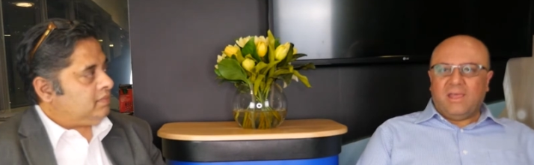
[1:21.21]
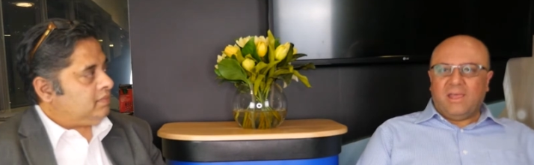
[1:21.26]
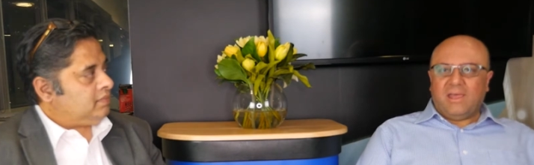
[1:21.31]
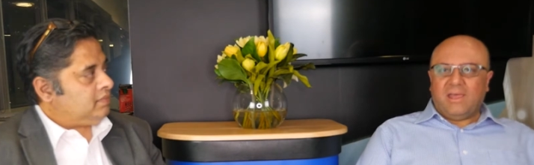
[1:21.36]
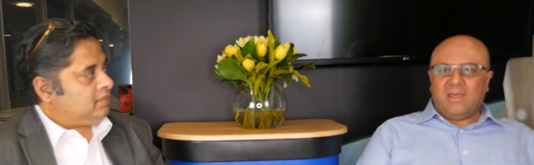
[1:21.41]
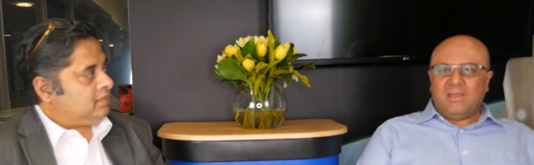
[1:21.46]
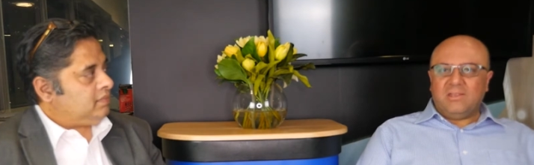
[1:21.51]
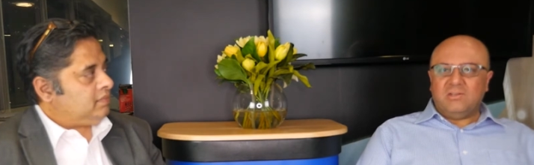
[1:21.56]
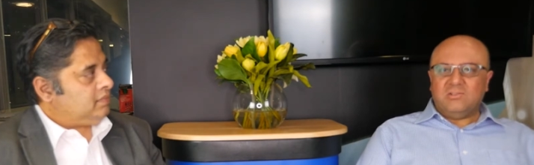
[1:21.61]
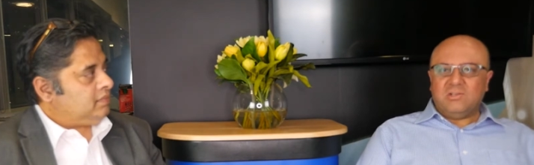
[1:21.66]

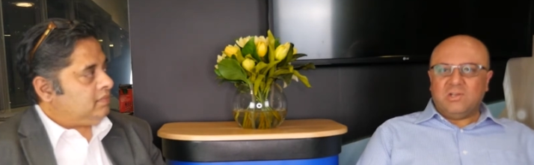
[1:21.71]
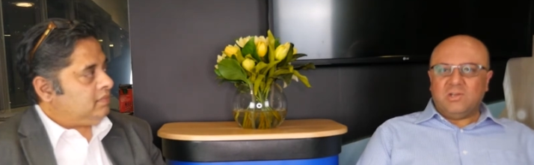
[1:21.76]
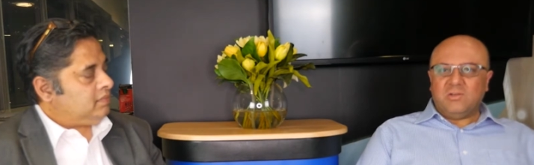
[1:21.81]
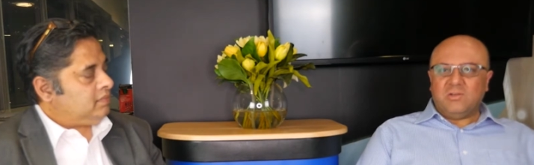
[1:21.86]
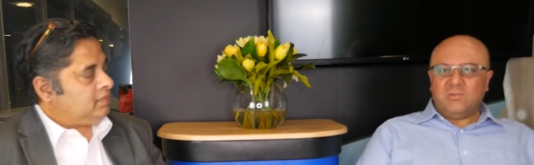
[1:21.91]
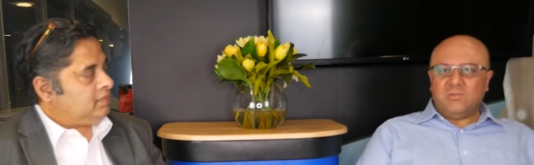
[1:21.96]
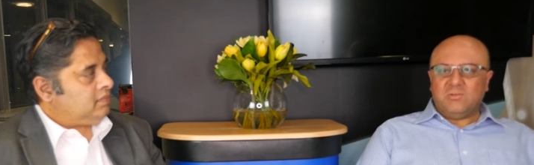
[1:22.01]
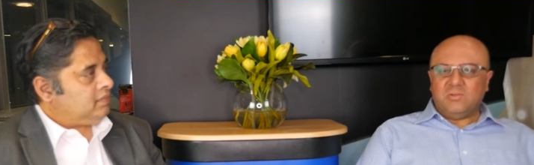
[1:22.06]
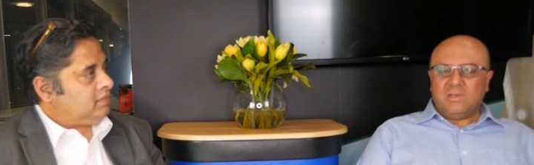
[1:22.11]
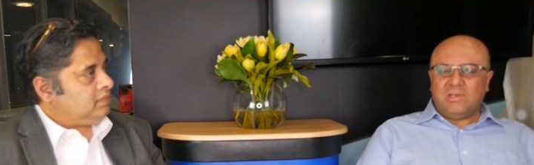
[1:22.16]
Speaker 1: And
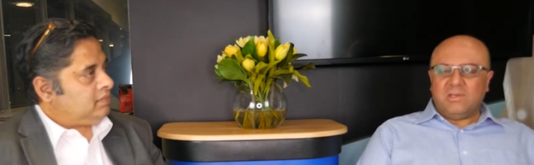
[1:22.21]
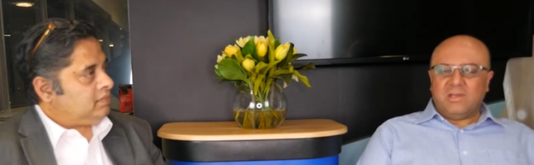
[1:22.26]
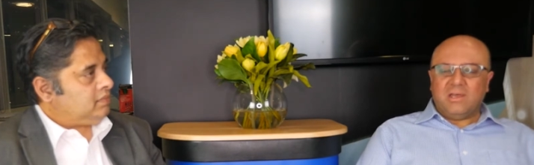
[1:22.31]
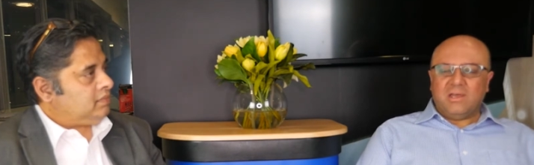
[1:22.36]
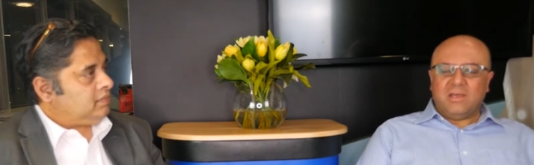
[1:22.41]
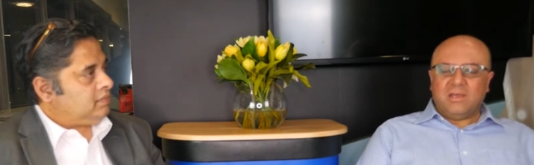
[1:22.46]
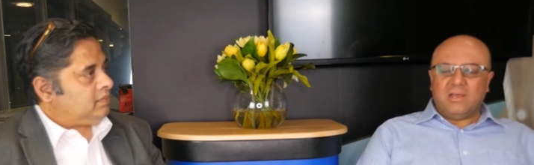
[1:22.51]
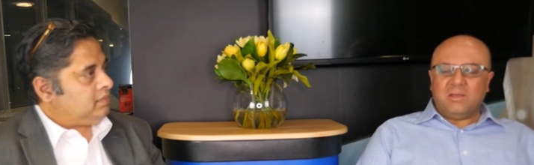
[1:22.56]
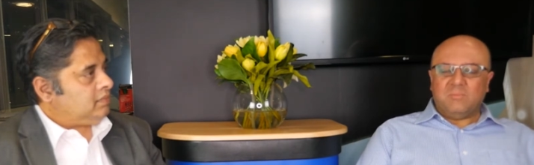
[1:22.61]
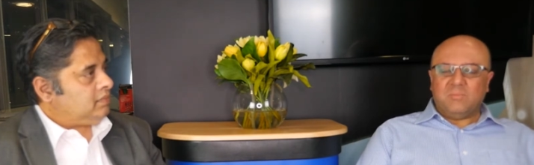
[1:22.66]
Joe
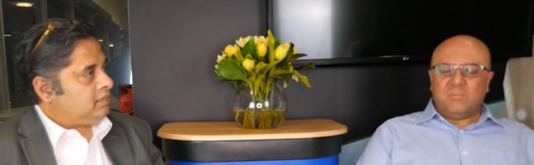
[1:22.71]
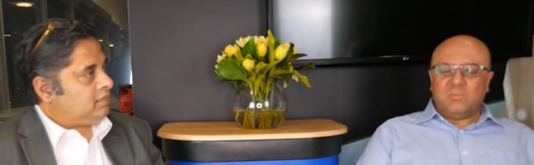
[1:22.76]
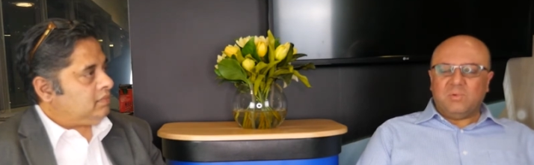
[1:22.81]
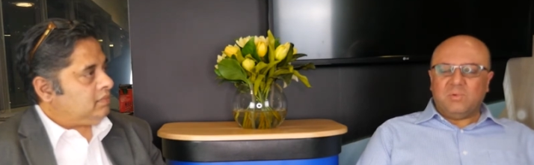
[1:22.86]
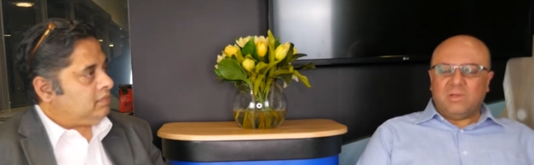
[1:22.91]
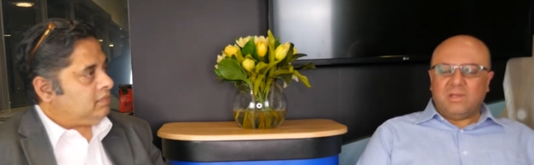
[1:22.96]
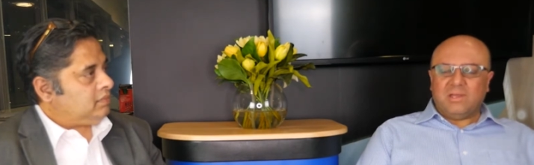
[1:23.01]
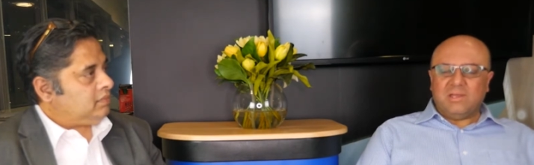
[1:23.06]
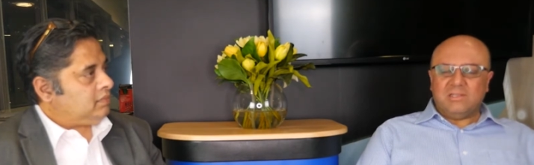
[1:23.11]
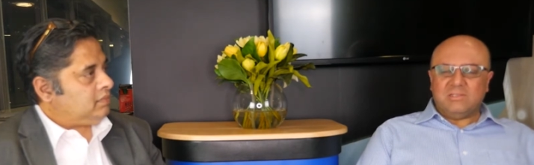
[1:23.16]
um,
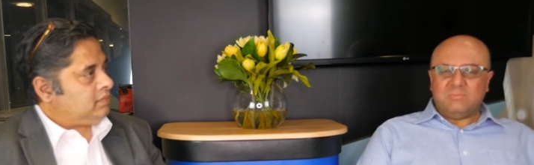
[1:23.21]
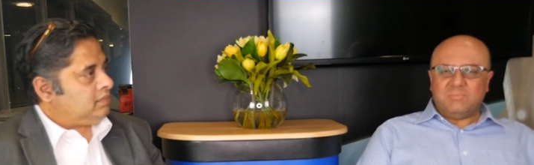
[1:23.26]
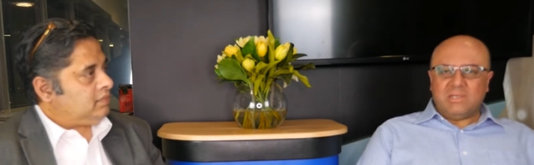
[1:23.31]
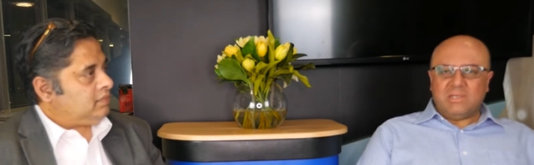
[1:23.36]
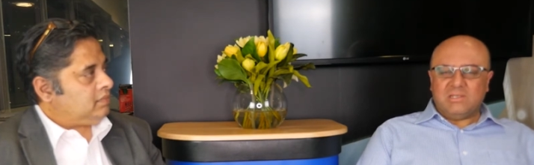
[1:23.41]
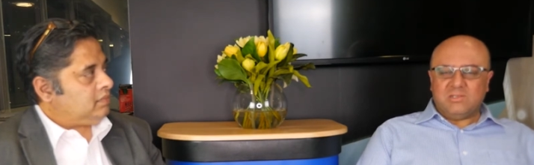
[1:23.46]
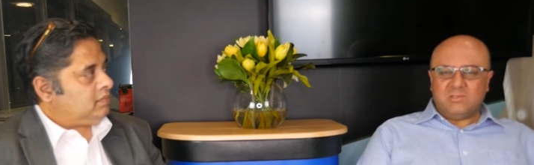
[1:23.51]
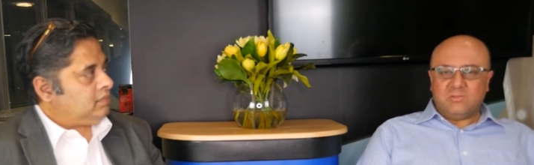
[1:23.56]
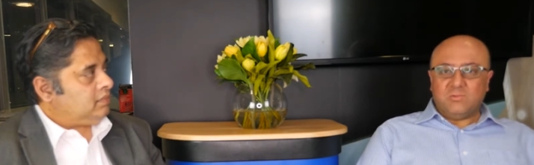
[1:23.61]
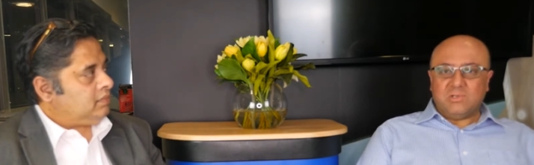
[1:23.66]
has
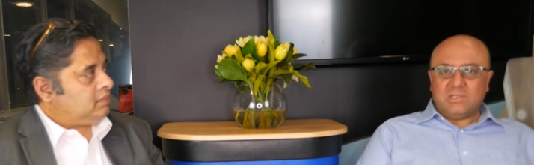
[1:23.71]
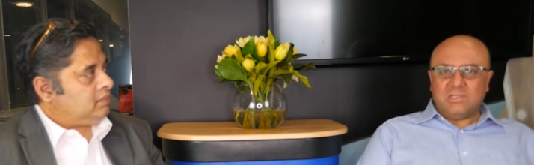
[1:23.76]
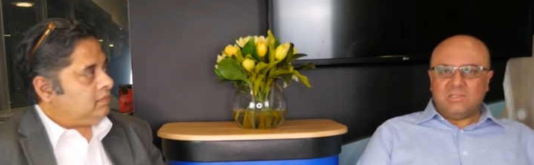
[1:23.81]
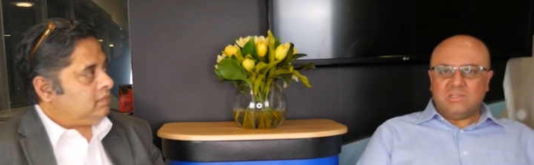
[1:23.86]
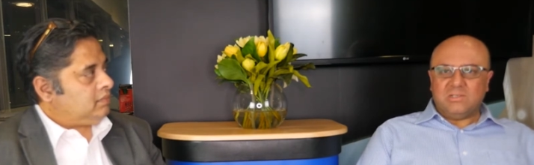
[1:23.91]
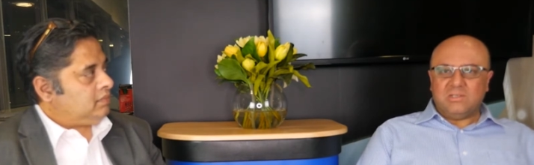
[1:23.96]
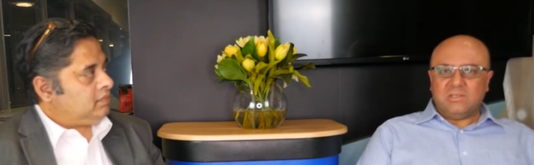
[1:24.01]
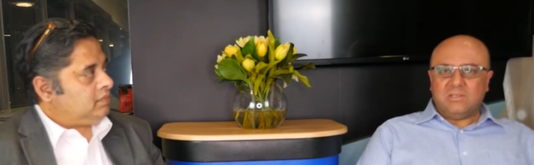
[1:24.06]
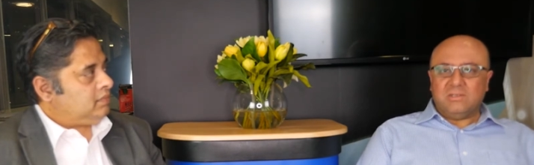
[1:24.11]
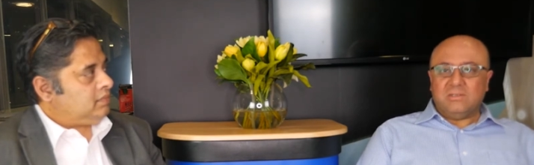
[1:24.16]
been talking
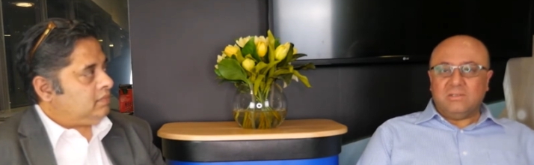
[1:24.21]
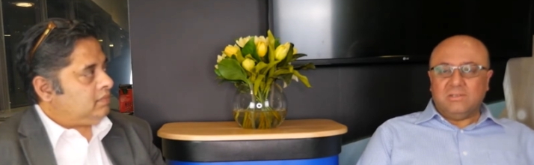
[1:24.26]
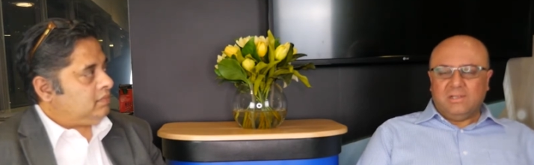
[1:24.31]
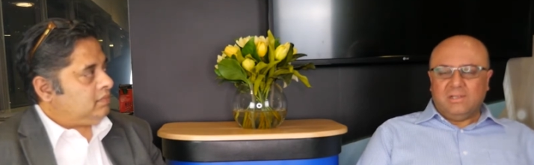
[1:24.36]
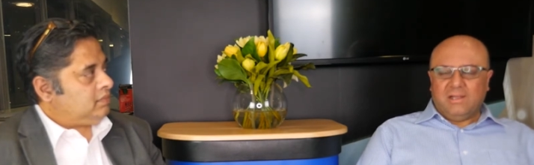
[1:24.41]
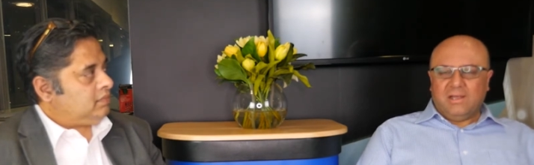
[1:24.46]
to